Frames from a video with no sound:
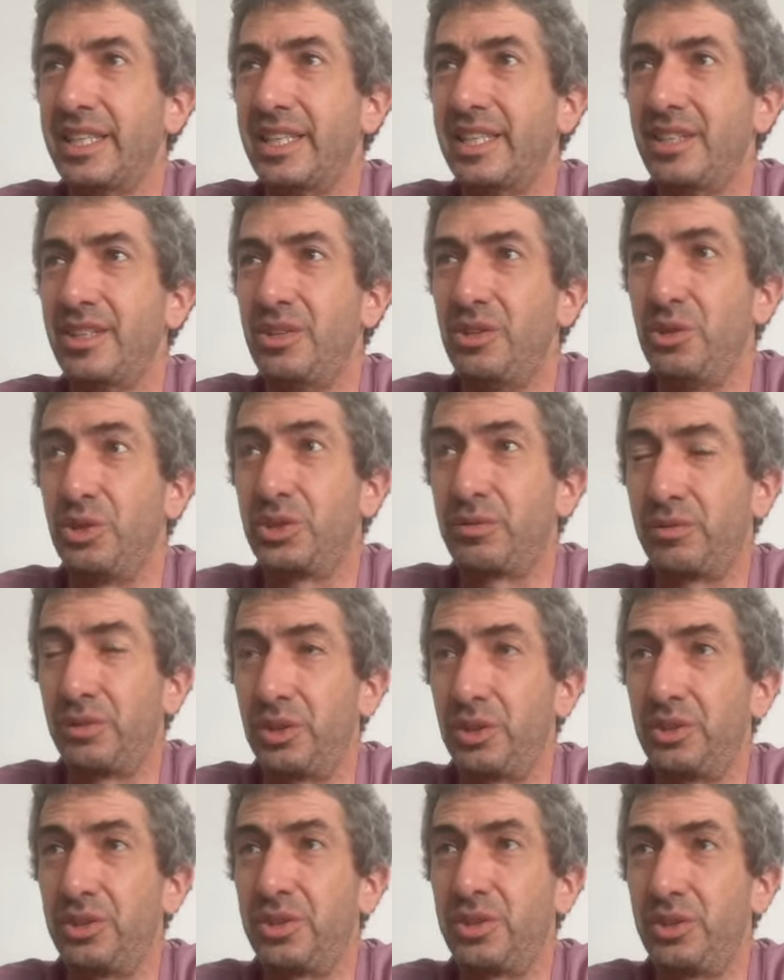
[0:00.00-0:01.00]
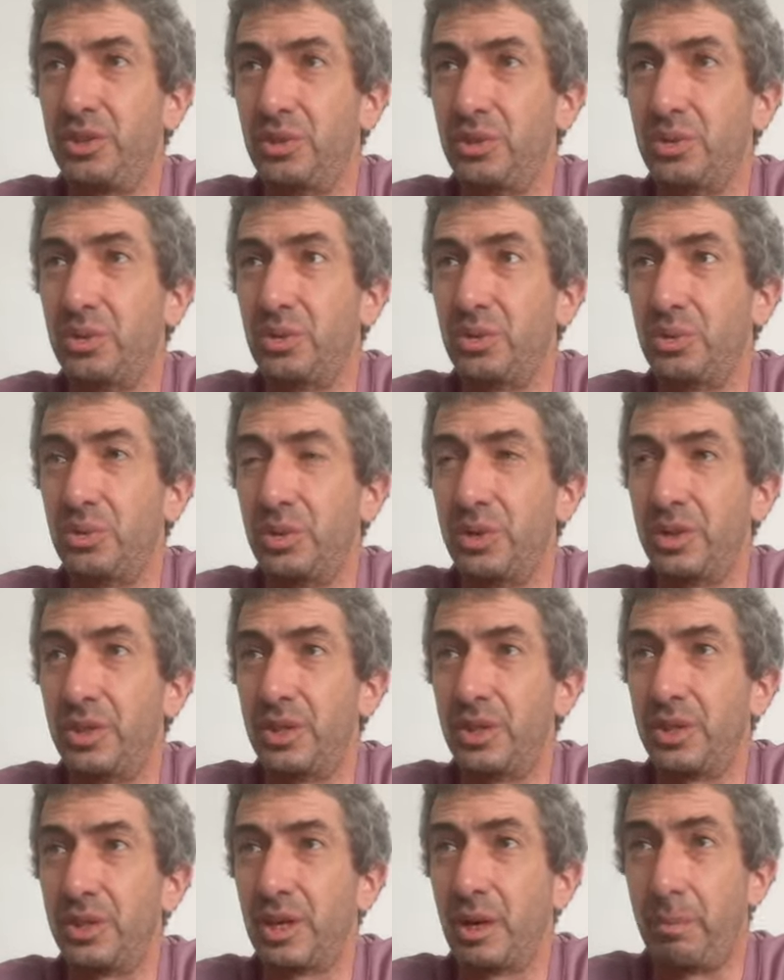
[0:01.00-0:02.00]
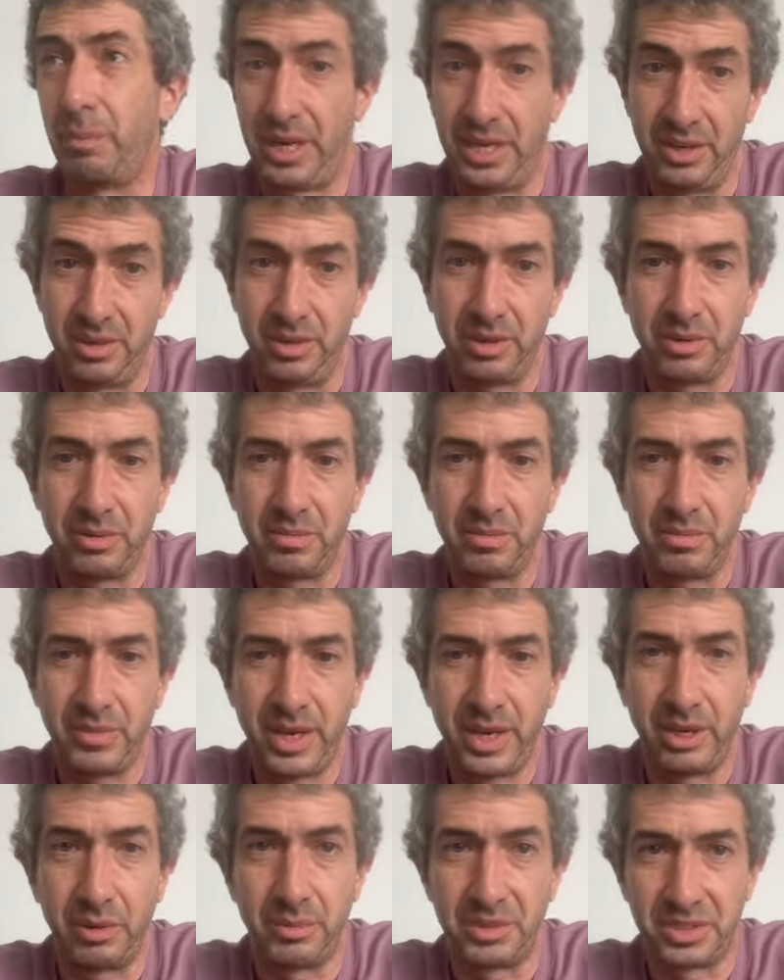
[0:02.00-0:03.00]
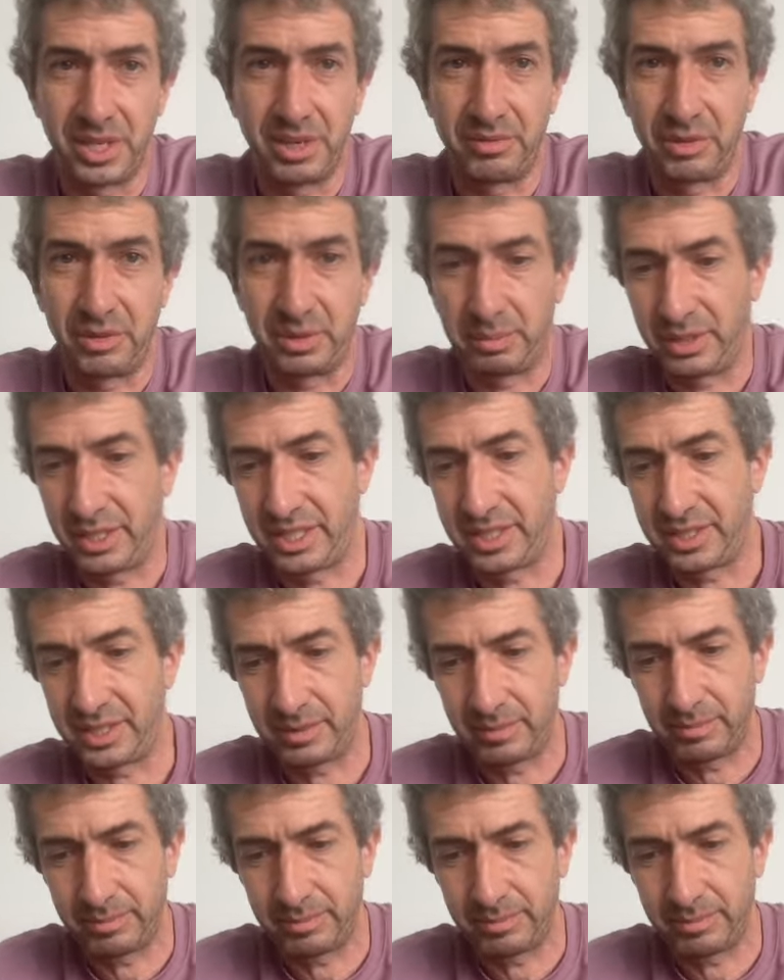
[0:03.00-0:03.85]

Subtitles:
useful to append, though. I almost never replace.